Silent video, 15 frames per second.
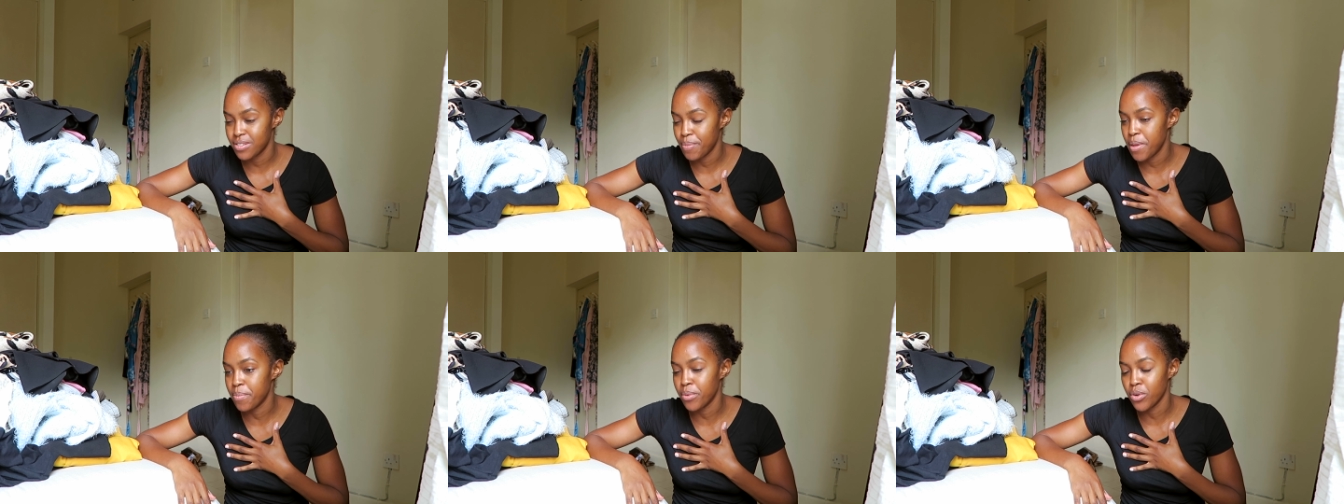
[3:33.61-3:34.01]

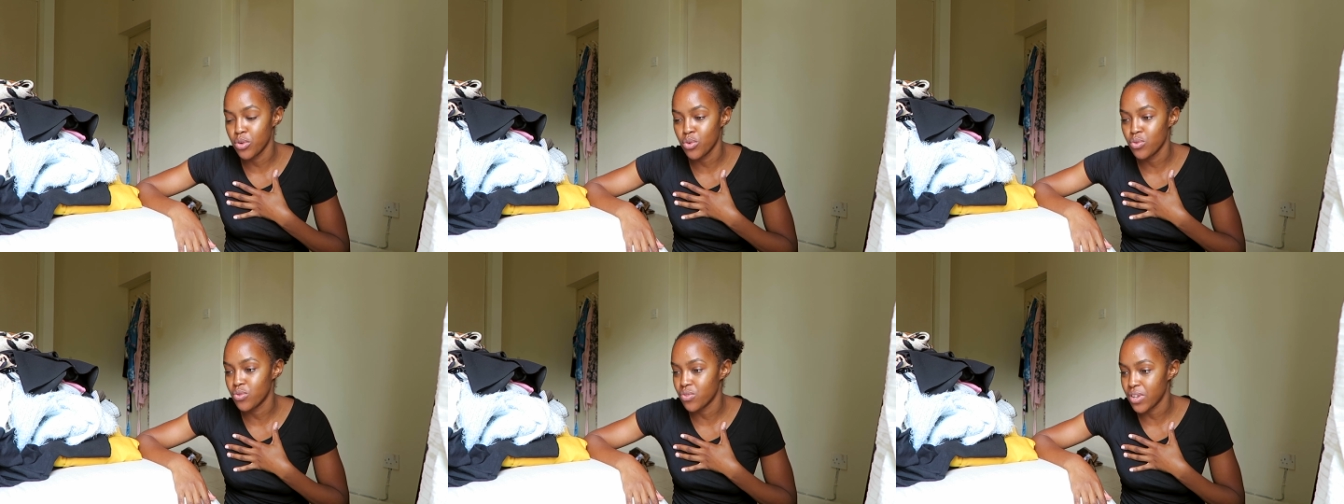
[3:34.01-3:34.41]
people
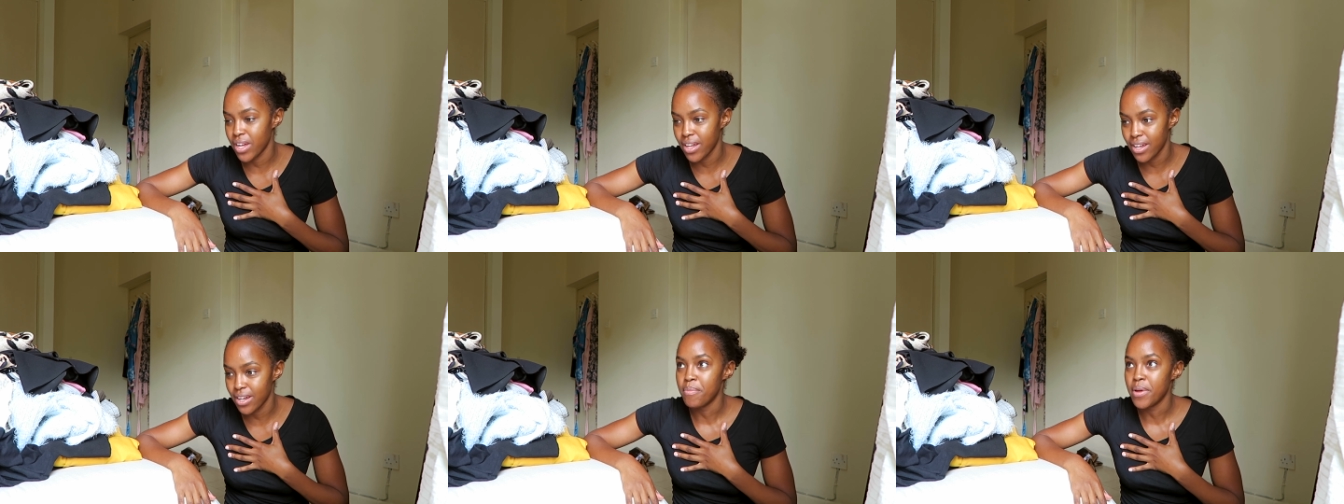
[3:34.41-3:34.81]
who've
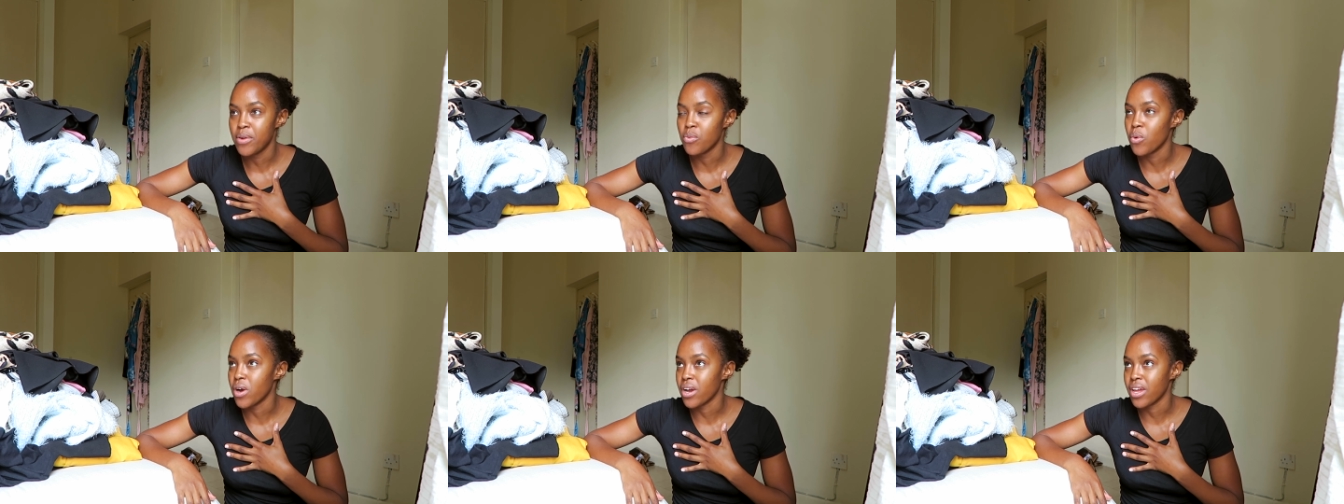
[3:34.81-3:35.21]
like
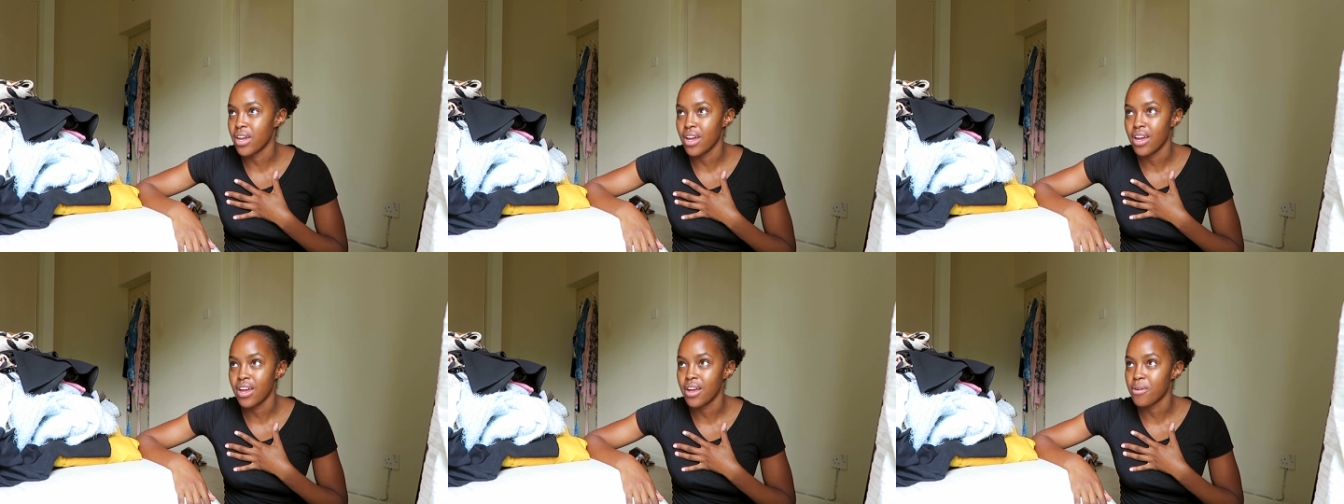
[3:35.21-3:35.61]
been
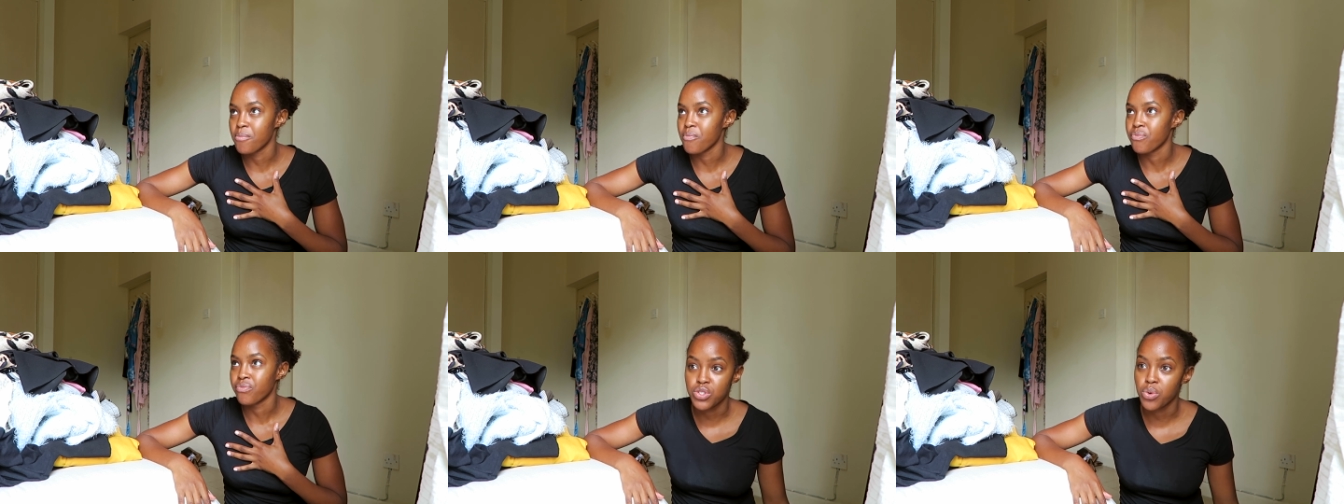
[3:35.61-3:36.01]

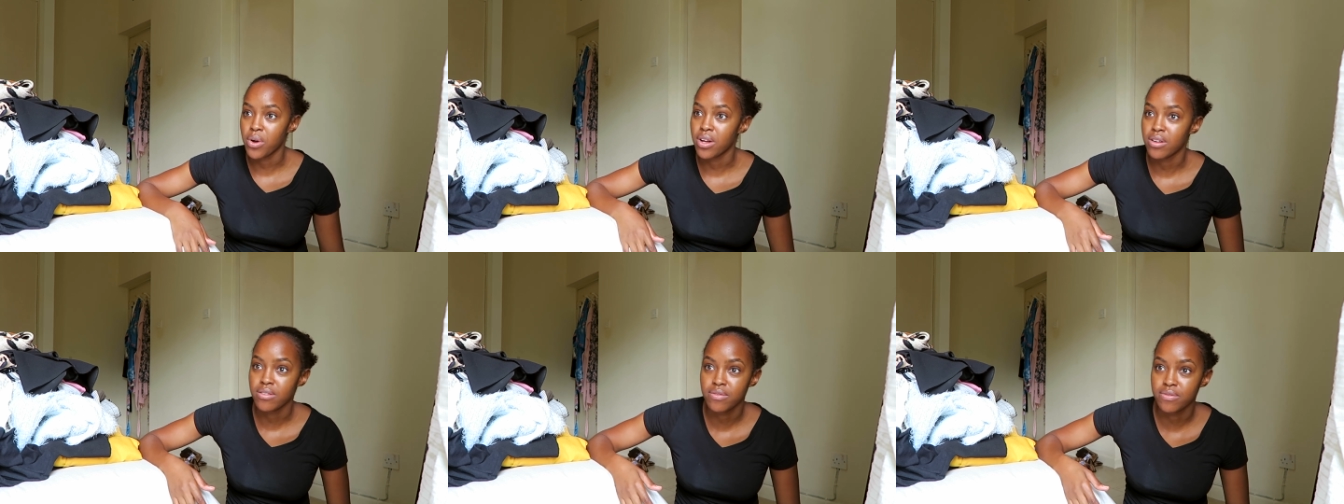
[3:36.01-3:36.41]
working
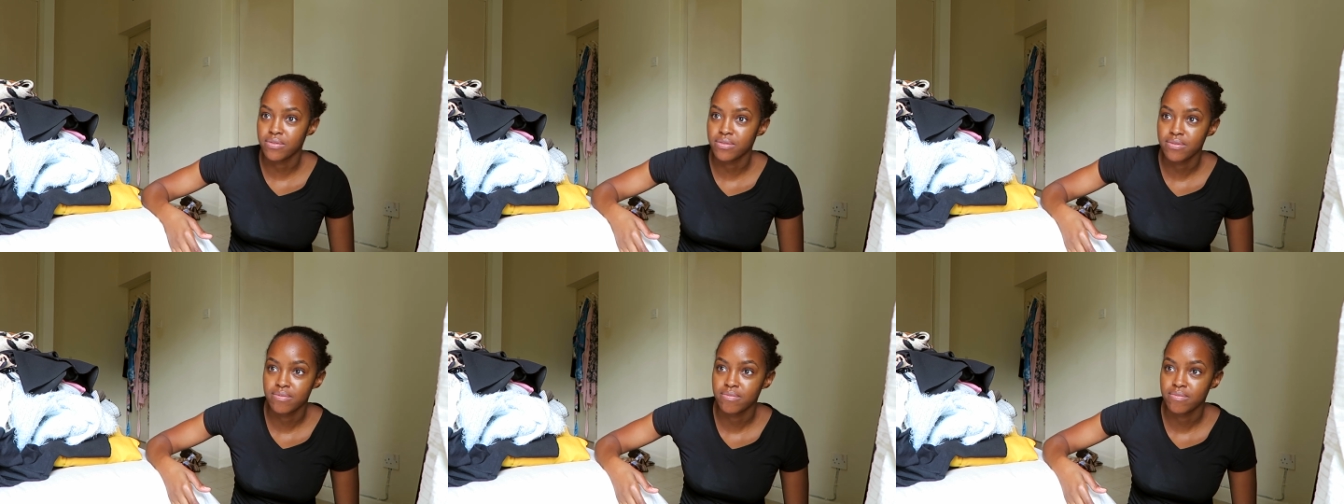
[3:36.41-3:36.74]
12,